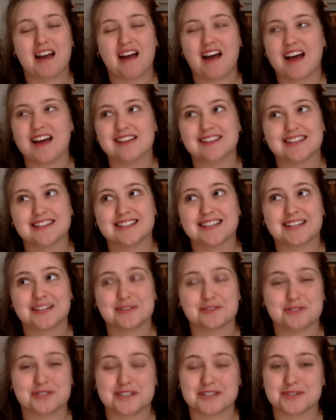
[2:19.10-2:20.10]
As I said
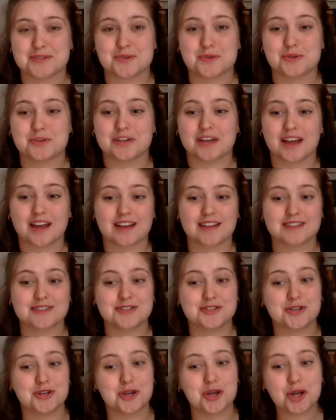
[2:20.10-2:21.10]
on Discord, I
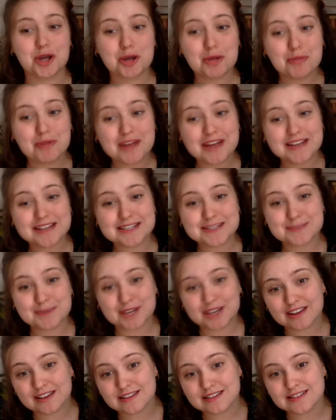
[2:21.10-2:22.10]
assume it's
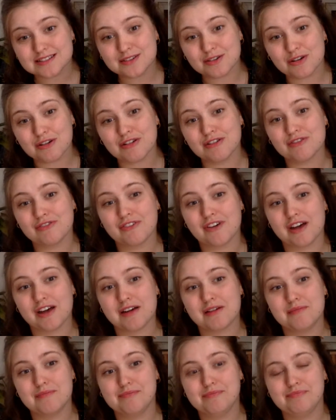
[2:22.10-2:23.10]
because of
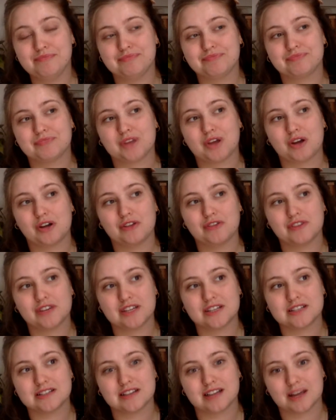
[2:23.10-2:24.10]

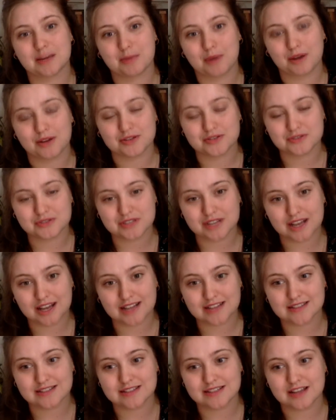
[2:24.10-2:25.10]
COVID, like postal
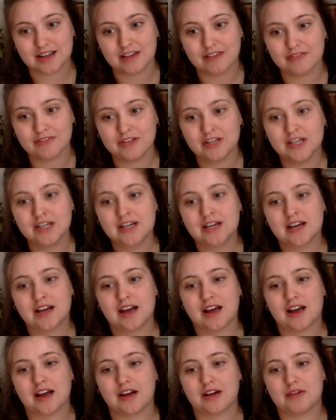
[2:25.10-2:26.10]
delays and stuff.
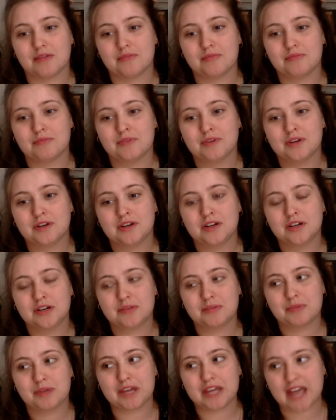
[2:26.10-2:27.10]

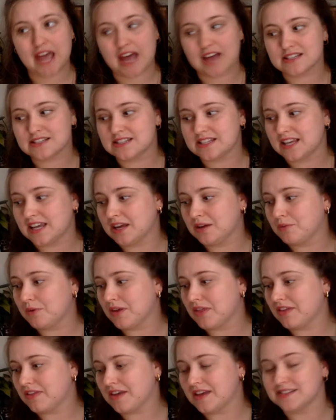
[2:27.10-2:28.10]
But yeah, seeing
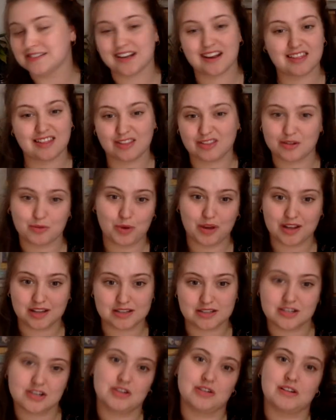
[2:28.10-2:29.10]
whether there's anything that we can
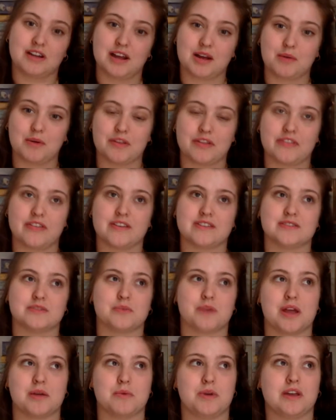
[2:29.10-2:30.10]
do, like whether there's a
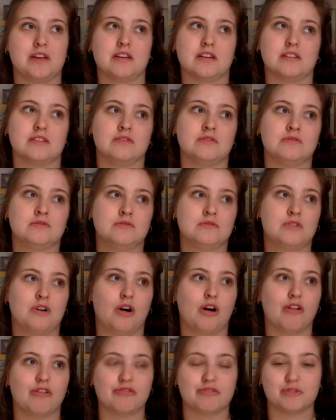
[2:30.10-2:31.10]
way we can
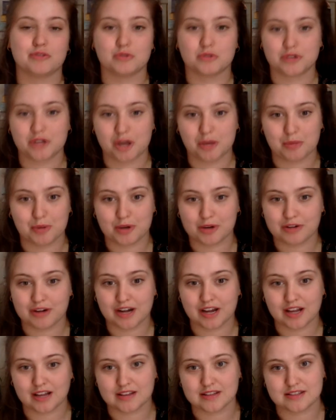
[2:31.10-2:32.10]
offer an audiobook
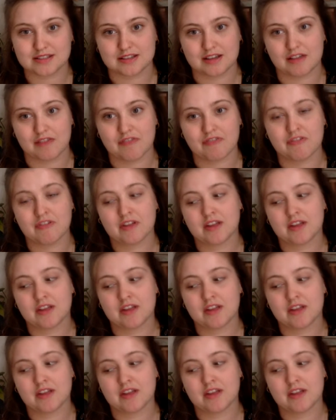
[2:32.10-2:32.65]
credit and stuff